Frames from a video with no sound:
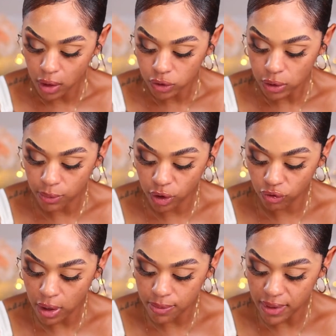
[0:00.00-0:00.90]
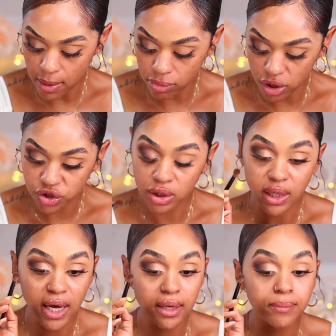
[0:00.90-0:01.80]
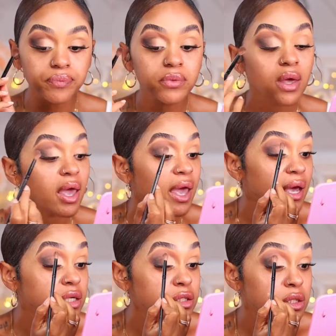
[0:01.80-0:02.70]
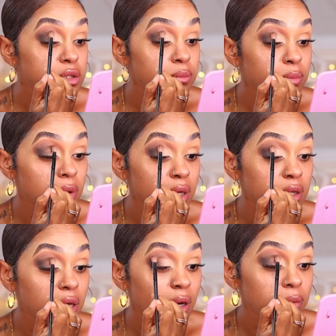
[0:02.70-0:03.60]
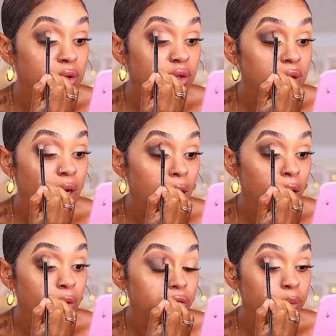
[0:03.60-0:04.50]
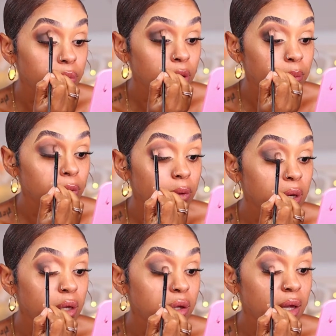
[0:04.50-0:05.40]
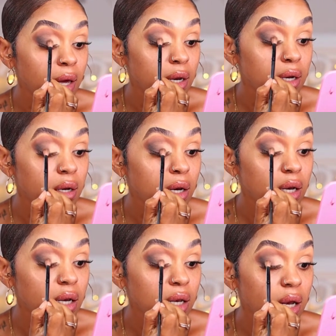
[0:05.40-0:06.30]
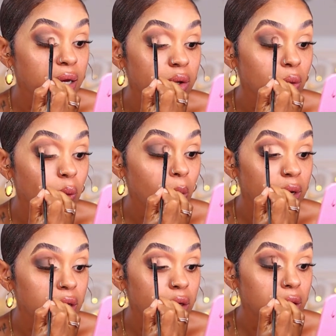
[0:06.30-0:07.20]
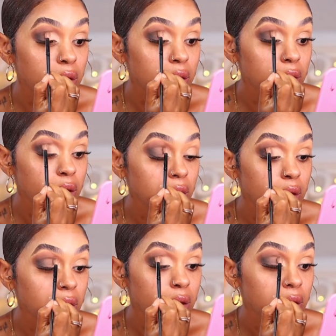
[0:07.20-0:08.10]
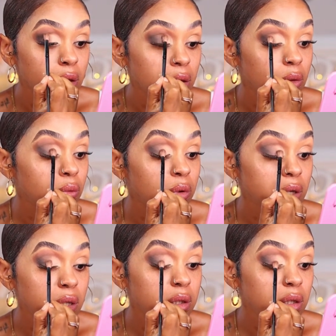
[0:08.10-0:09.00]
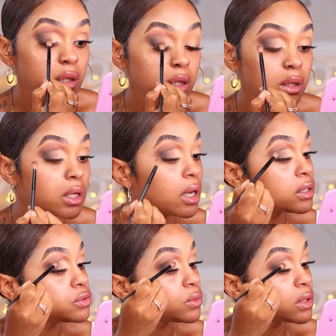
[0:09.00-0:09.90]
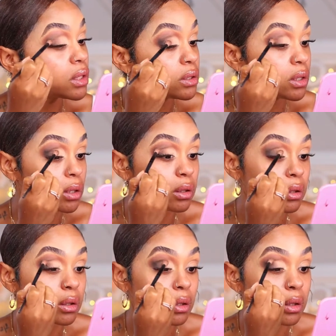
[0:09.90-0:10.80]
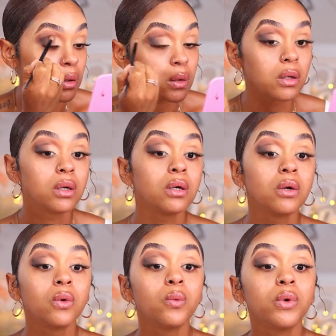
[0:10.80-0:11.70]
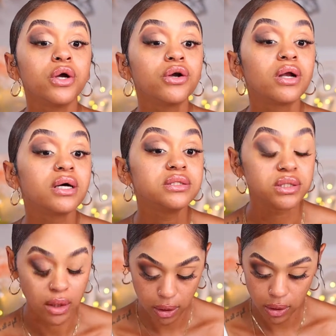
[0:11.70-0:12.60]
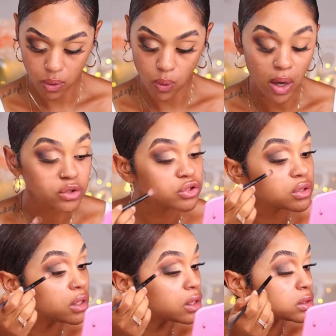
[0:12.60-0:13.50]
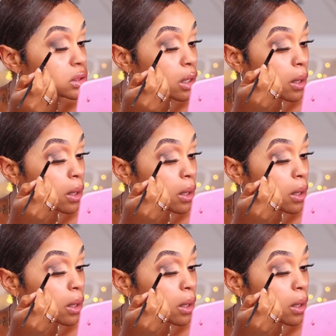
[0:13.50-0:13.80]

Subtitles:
So I'm gonna grab that brush again and just blend everything out, the purple and that light white color. We're not done here, guys. We're not done. We are not done. Watch this.